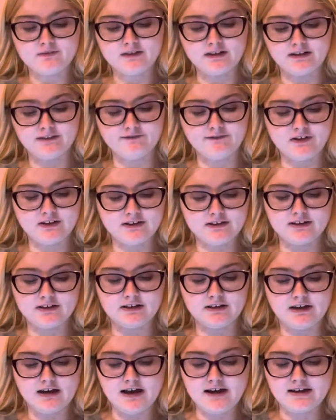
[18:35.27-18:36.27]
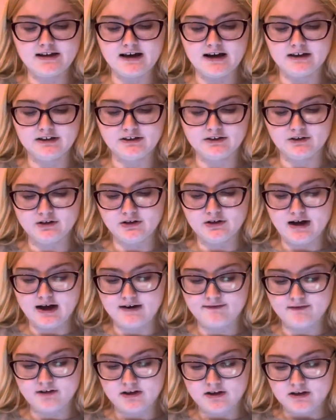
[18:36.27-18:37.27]
Dylan Vincent, hey Kelly, do you
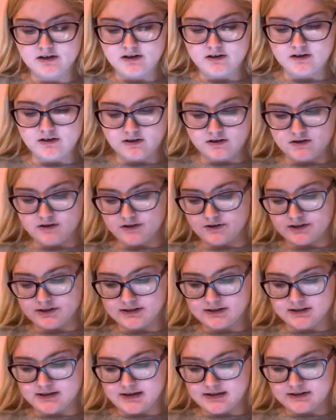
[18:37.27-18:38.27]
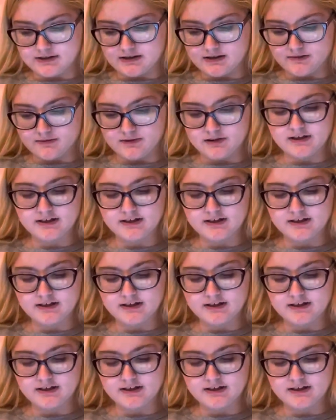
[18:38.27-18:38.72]
have, or is this the last comment?